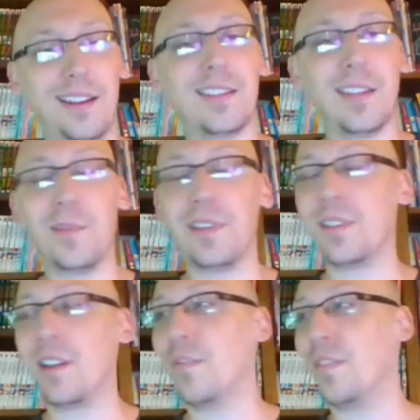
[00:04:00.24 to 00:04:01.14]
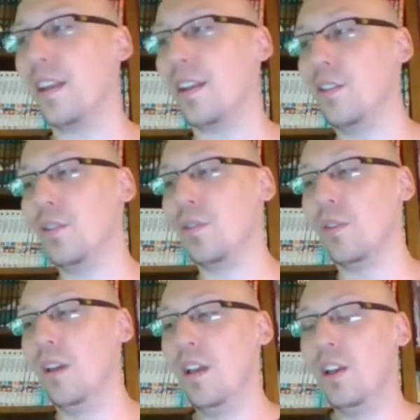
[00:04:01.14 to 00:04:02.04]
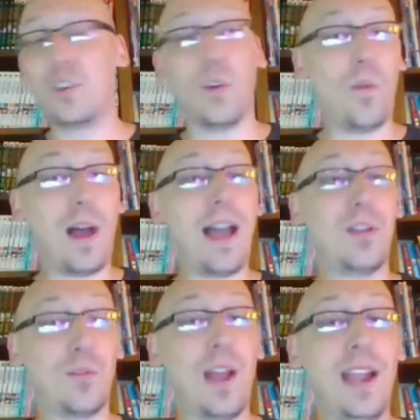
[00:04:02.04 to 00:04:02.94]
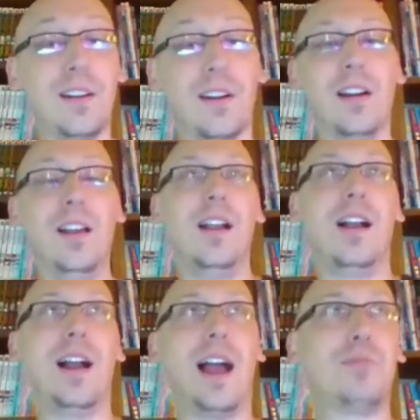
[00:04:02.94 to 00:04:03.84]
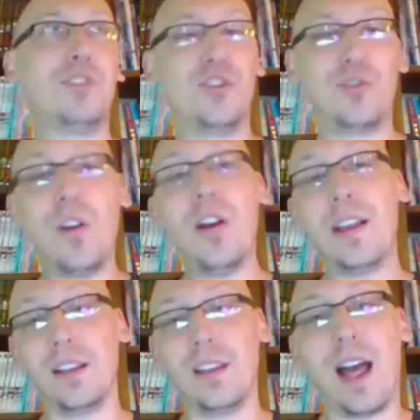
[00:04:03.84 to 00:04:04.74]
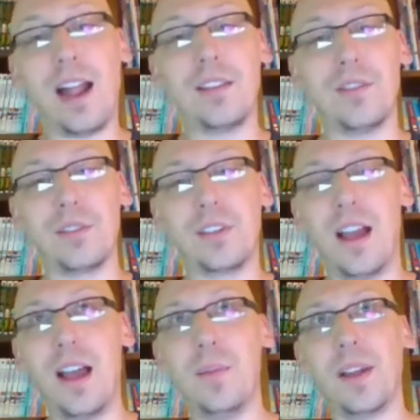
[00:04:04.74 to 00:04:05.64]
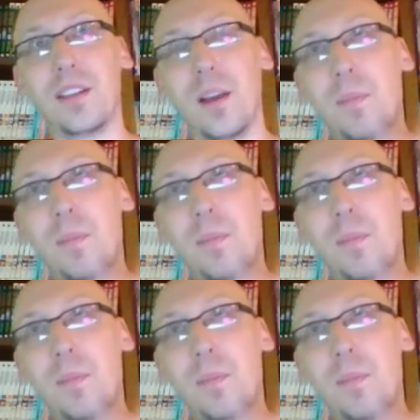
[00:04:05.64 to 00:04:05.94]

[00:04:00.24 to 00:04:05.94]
some of the stuff that I do. So why a writer? I was drawing a lot of those comics up